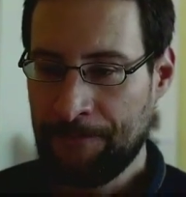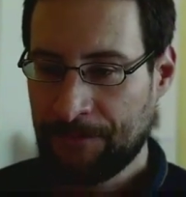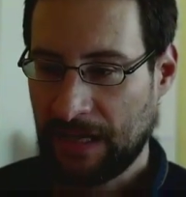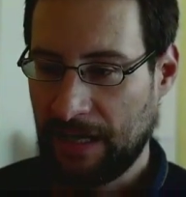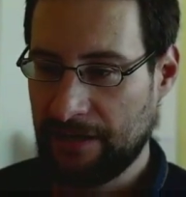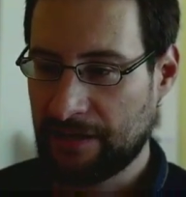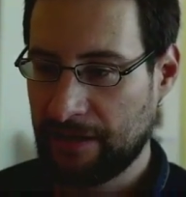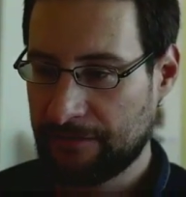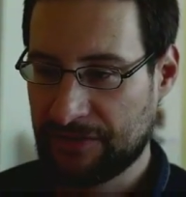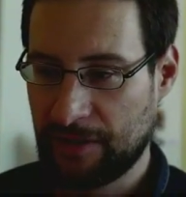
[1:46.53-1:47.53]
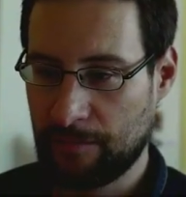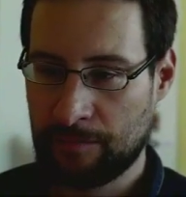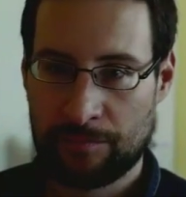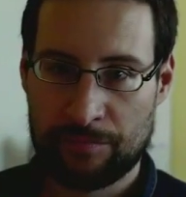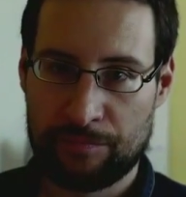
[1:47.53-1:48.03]
and I have
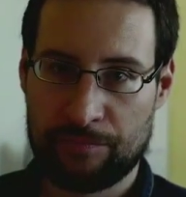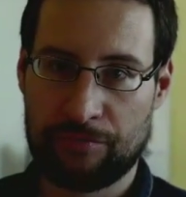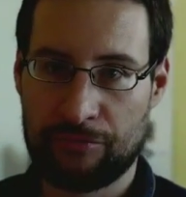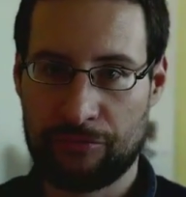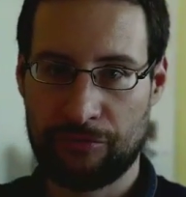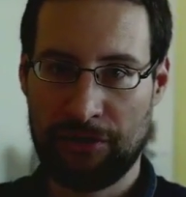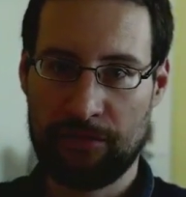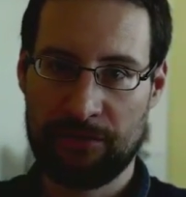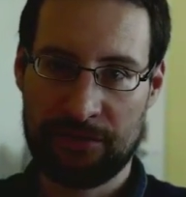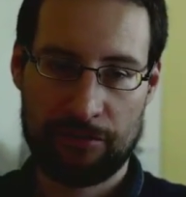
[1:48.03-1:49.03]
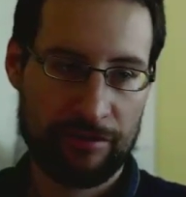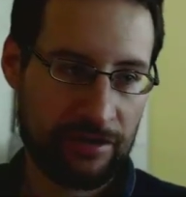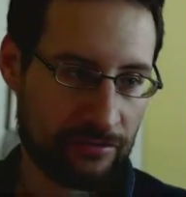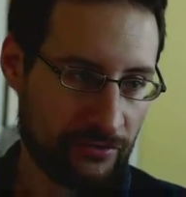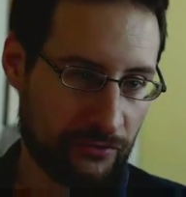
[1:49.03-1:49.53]
some
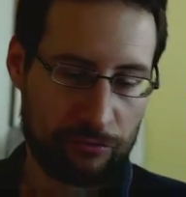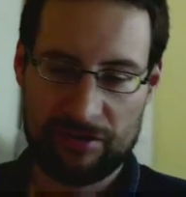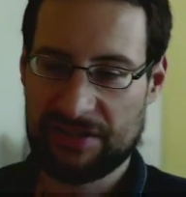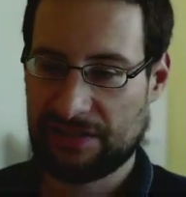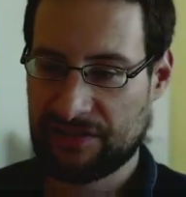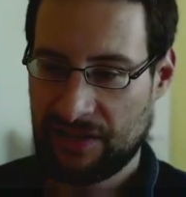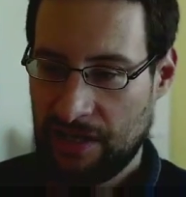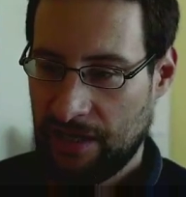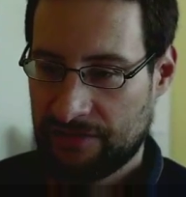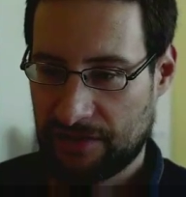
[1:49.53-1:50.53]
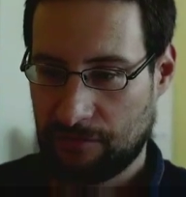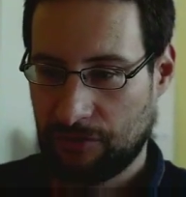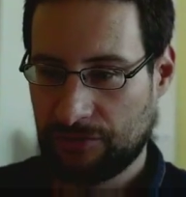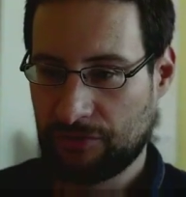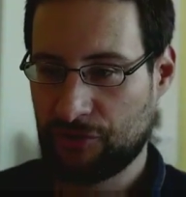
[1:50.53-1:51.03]
preliminary also results that I
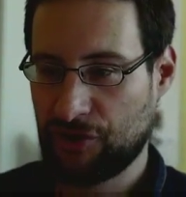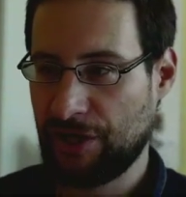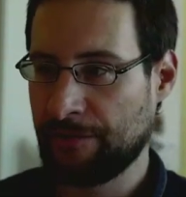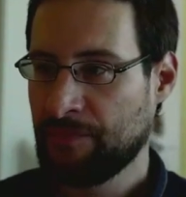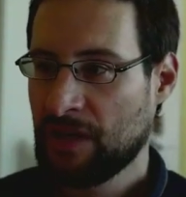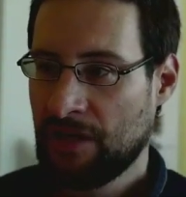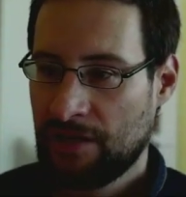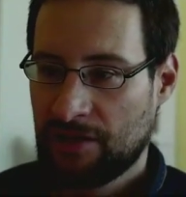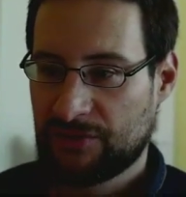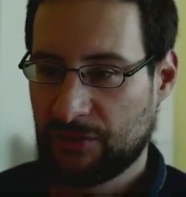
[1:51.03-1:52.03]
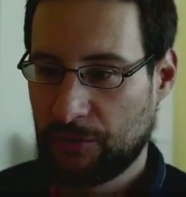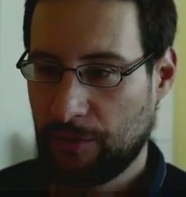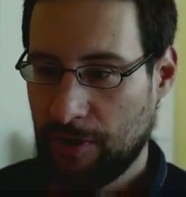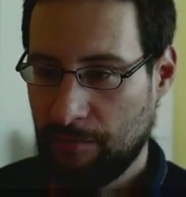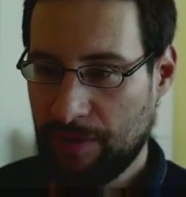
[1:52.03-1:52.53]
wanted to share.
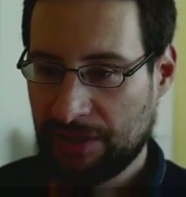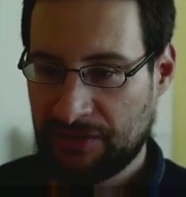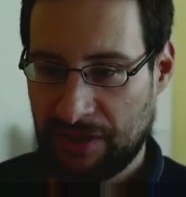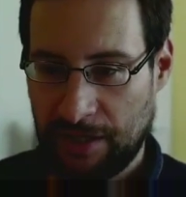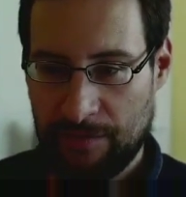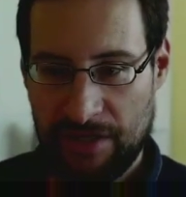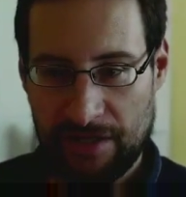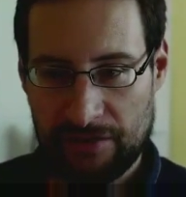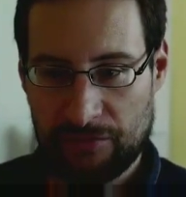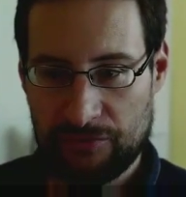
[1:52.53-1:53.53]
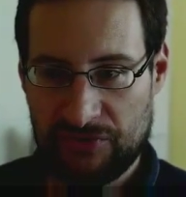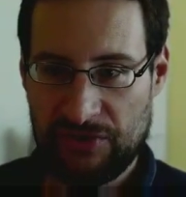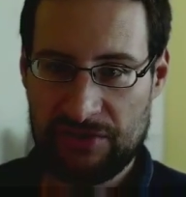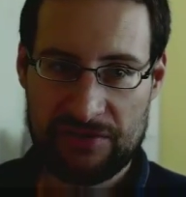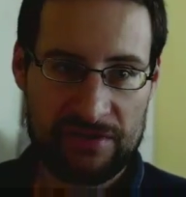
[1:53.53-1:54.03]
So build time here, you
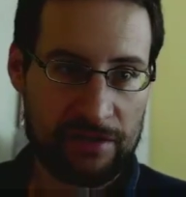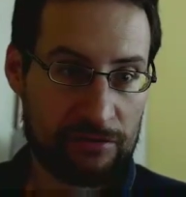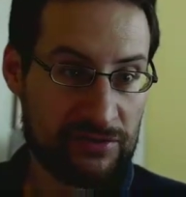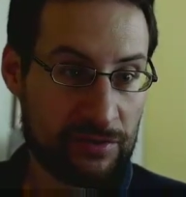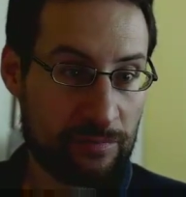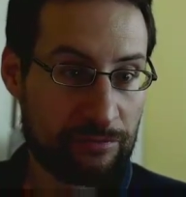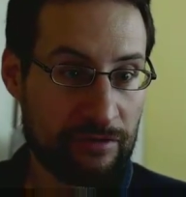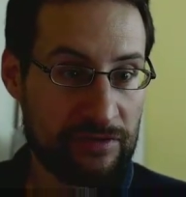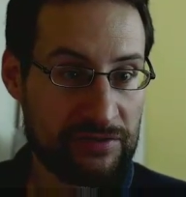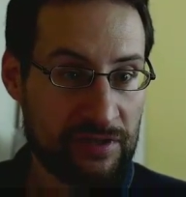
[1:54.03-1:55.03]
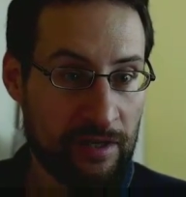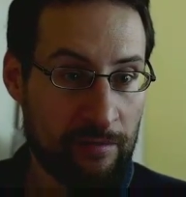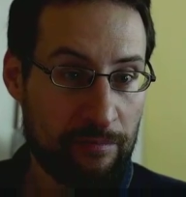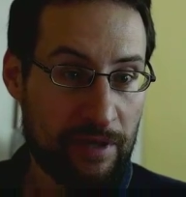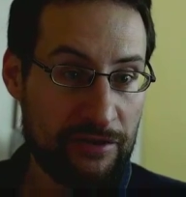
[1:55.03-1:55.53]
see these are all the previous
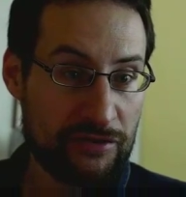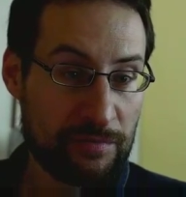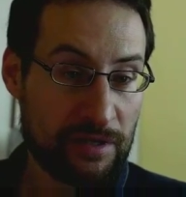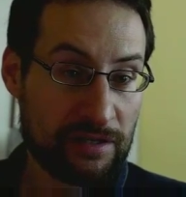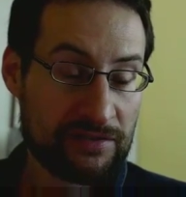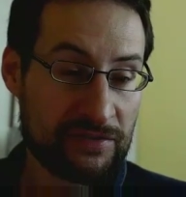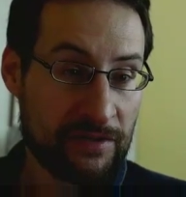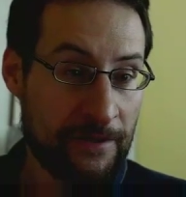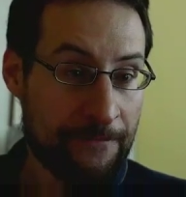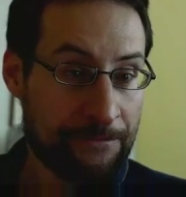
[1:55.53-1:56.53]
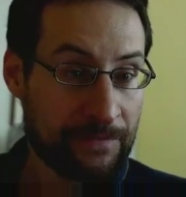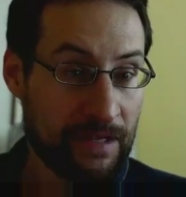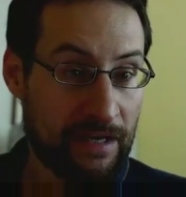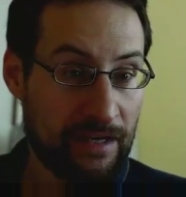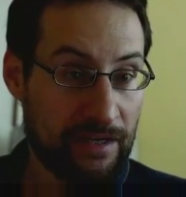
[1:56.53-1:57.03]
benchmarks,
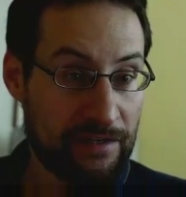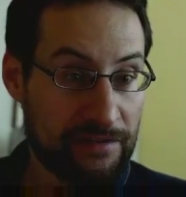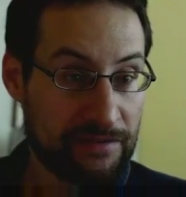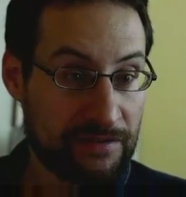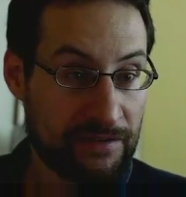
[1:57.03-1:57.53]
and